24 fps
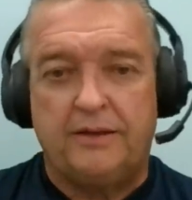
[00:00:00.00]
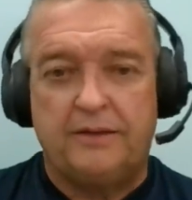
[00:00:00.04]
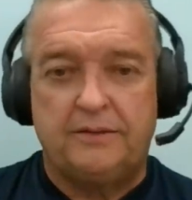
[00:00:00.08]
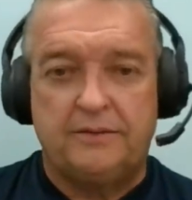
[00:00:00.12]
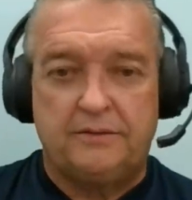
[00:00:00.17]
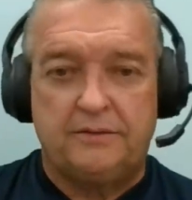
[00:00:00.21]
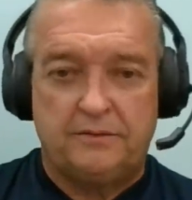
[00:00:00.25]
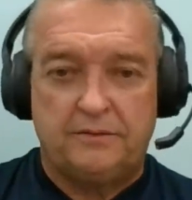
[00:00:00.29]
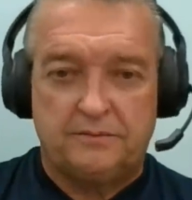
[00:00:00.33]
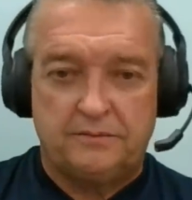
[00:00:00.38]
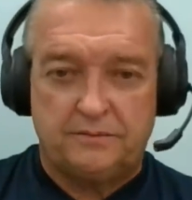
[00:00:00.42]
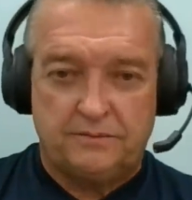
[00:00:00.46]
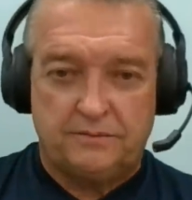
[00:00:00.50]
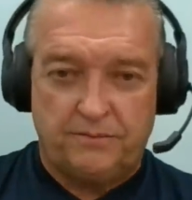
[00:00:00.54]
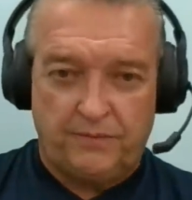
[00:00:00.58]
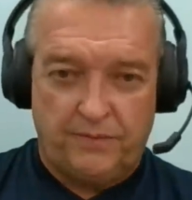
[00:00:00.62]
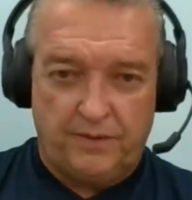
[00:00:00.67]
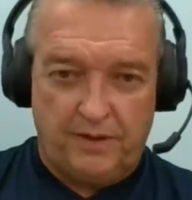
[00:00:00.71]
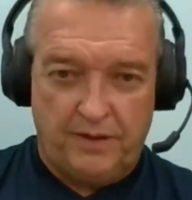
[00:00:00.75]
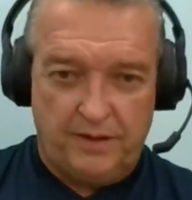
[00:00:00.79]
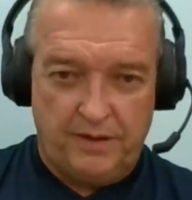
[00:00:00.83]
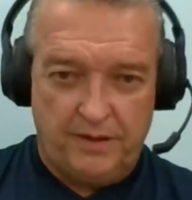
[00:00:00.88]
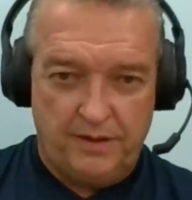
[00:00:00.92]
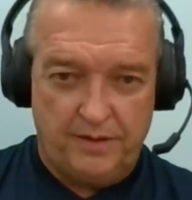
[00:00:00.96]
And it literally
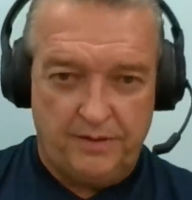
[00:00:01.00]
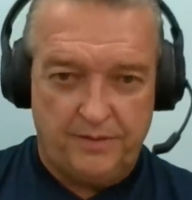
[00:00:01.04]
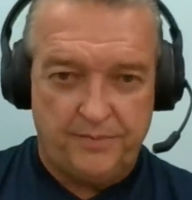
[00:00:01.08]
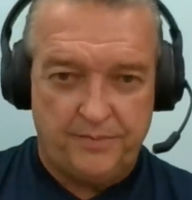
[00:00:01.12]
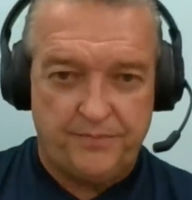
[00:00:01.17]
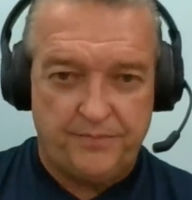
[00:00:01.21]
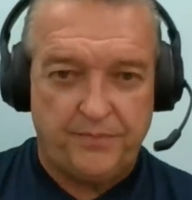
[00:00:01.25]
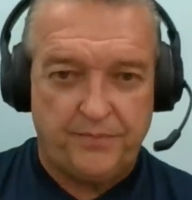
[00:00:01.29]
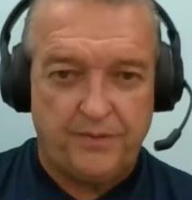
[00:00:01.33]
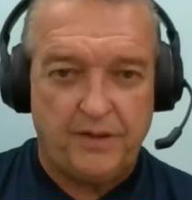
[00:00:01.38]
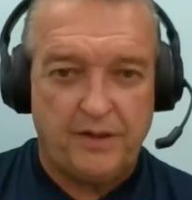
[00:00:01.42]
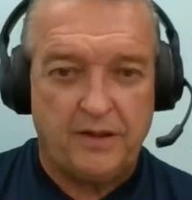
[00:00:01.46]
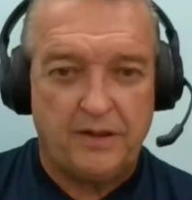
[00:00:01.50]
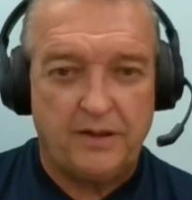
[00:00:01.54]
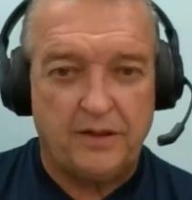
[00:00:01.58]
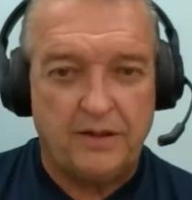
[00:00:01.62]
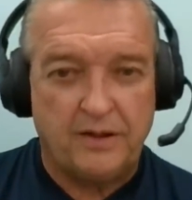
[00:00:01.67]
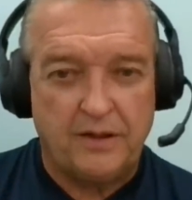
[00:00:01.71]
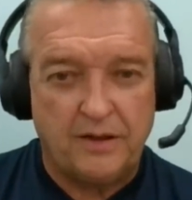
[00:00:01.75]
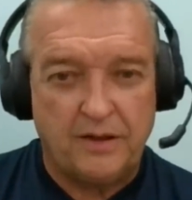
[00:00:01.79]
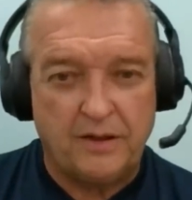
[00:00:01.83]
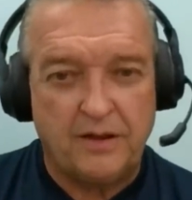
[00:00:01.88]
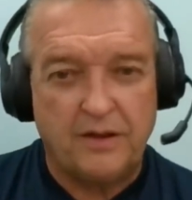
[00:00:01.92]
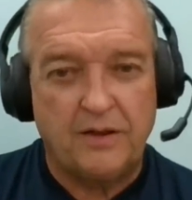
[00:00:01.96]
says you shall
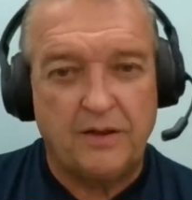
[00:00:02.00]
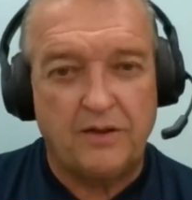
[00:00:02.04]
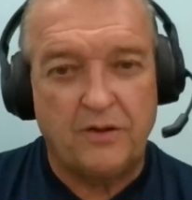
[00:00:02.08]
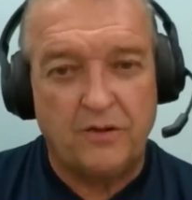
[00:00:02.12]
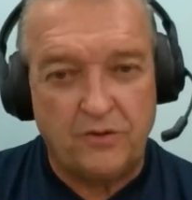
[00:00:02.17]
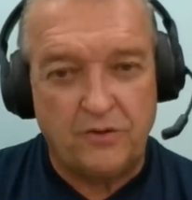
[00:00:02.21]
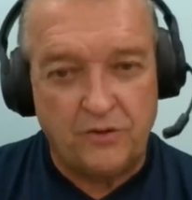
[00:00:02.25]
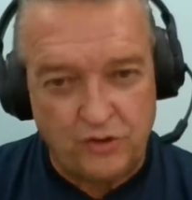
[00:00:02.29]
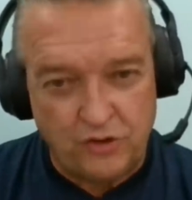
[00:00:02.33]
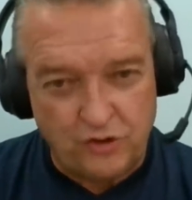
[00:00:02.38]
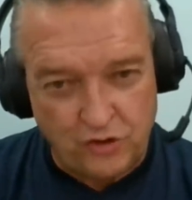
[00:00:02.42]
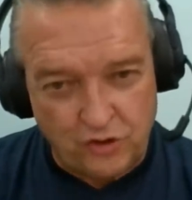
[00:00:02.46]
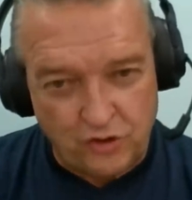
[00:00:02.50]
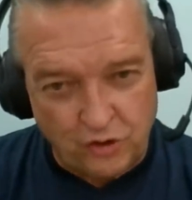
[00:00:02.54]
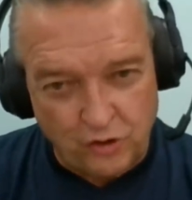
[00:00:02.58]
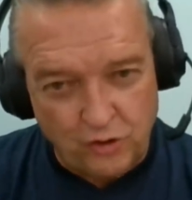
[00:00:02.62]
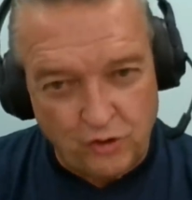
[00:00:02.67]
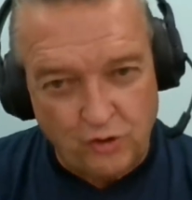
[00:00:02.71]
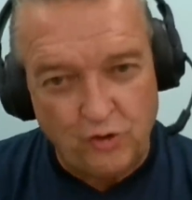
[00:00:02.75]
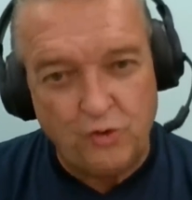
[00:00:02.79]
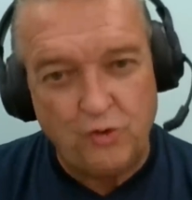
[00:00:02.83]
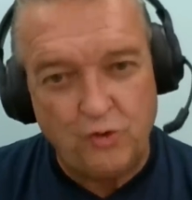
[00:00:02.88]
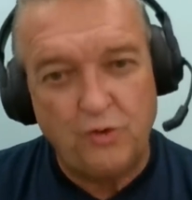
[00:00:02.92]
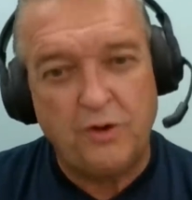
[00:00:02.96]
do these commandments,
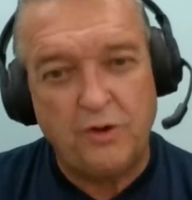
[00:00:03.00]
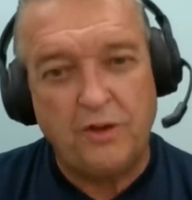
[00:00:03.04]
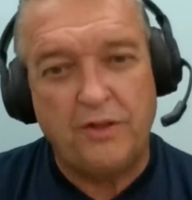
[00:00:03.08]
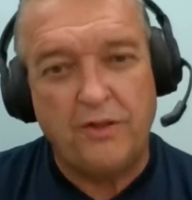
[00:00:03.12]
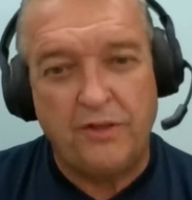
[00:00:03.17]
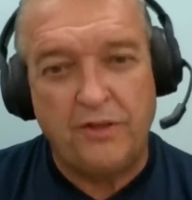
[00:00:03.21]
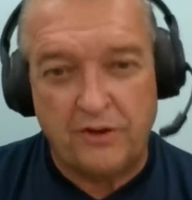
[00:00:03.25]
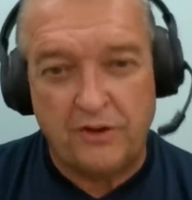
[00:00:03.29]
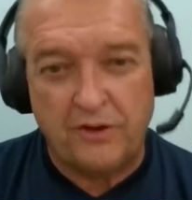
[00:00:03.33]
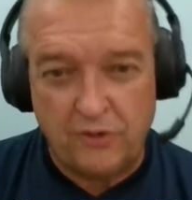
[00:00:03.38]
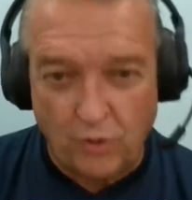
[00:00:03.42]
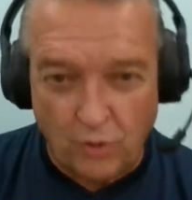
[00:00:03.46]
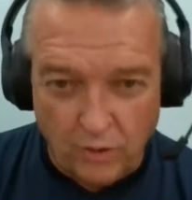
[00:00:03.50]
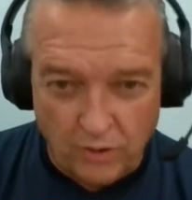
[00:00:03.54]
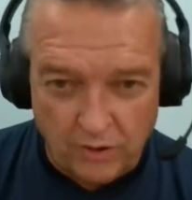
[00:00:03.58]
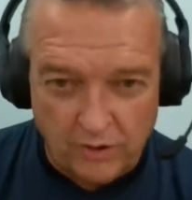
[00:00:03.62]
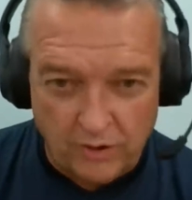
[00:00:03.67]
do all of these commandments.